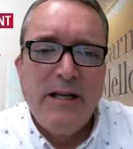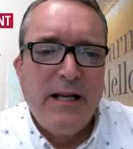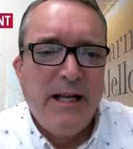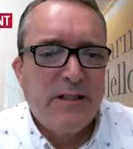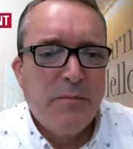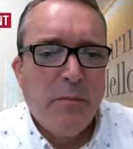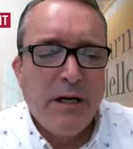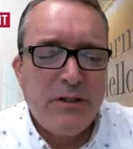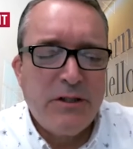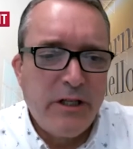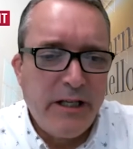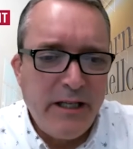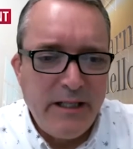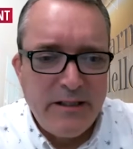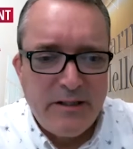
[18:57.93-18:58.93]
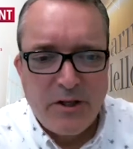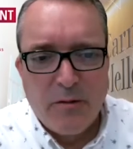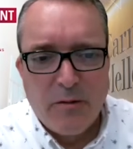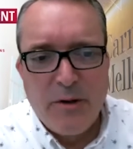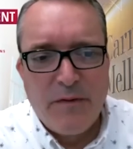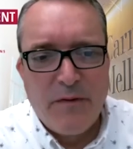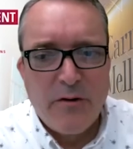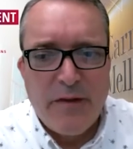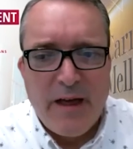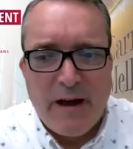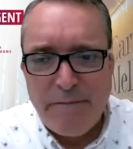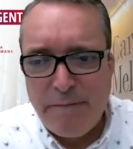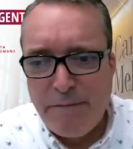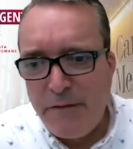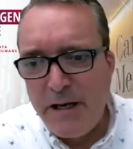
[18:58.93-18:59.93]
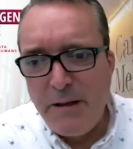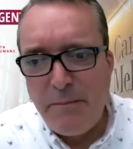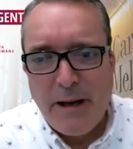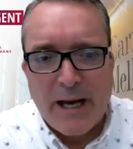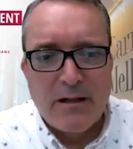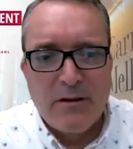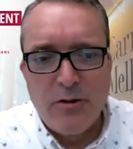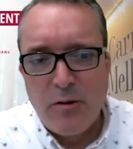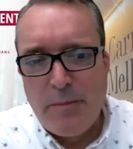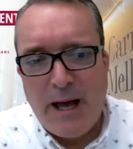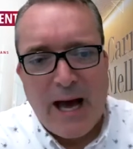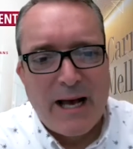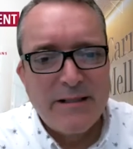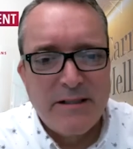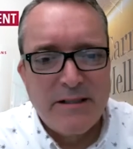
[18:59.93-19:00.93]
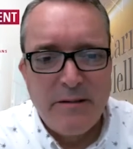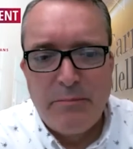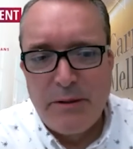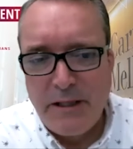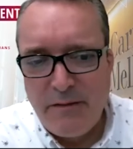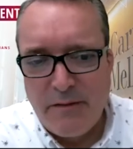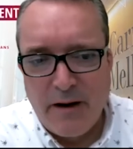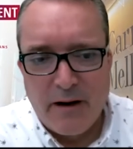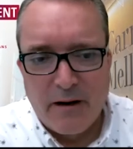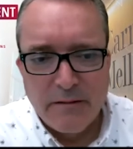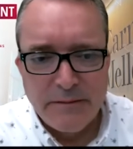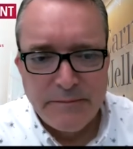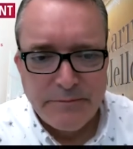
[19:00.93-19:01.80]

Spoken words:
it's much easier, but that feedback loop has to be there.